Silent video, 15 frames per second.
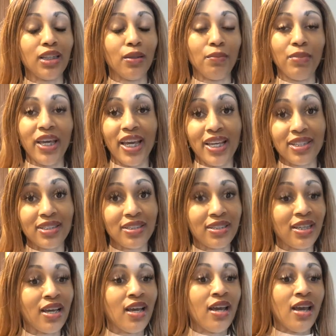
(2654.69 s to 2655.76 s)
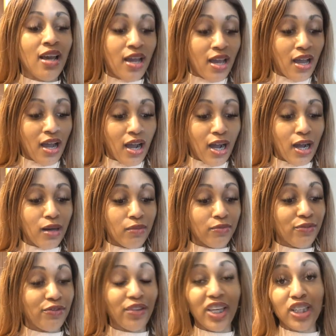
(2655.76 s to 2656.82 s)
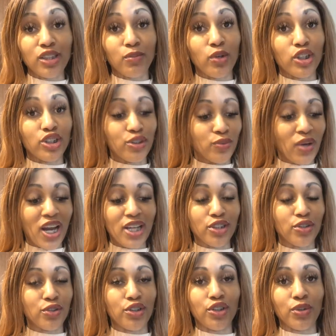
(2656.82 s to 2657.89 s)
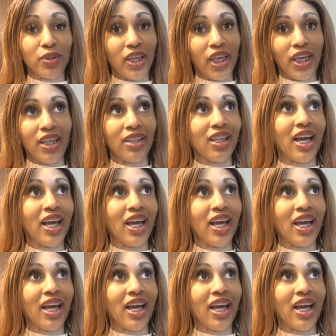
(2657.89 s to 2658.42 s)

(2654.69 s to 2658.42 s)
the best face moisturizer you'll get.